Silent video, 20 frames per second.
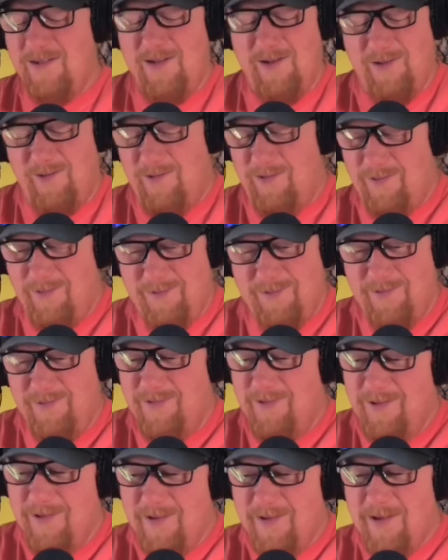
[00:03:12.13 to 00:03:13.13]
No.
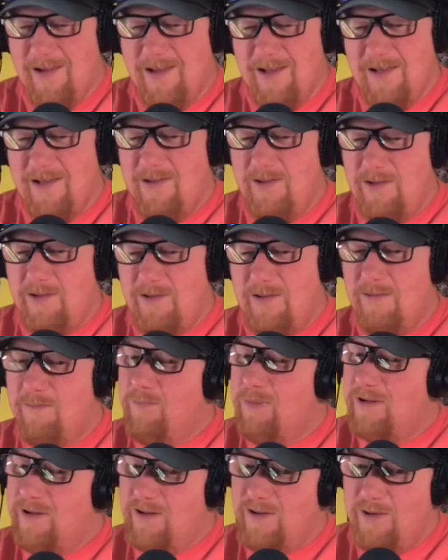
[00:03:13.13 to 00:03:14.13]

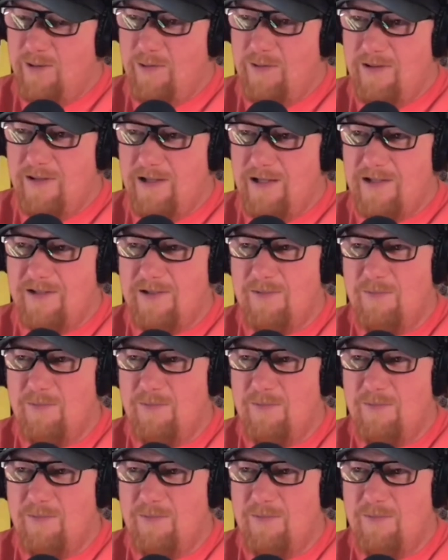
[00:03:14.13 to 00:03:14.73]
But the Dude digs some